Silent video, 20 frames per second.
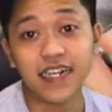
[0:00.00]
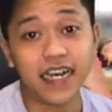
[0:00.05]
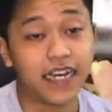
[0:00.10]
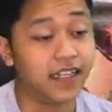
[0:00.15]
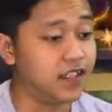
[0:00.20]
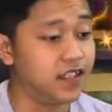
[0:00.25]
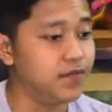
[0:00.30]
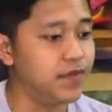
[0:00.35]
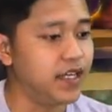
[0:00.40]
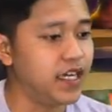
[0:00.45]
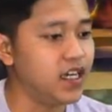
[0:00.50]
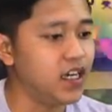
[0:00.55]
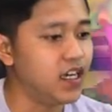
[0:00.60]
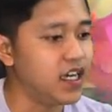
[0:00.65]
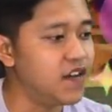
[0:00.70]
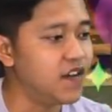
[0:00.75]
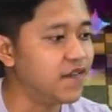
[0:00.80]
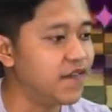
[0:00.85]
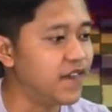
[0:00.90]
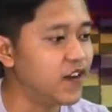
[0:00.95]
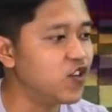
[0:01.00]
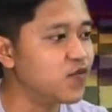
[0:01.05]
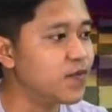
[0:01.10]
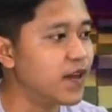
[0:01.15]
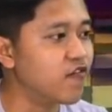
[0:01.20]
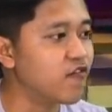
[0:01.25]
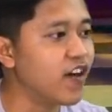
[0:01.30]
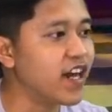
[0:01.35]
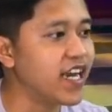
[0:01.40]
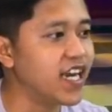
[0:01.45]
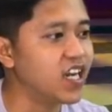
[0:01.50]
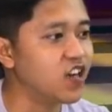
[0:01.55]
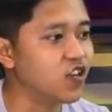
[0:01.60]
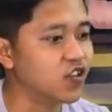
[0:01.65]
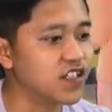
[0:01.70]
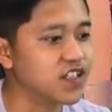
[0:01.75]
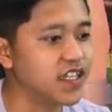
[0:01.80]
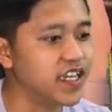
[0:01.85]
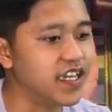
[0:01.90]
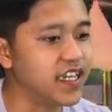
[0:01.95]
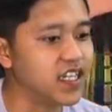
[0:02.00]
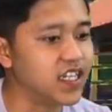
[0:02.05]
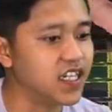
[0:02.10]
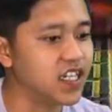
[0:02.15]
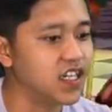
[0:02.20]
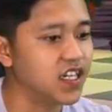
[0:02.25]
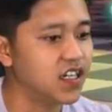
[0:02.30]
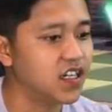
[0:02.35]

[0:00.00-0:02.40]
an item there. If I use my right analog stick,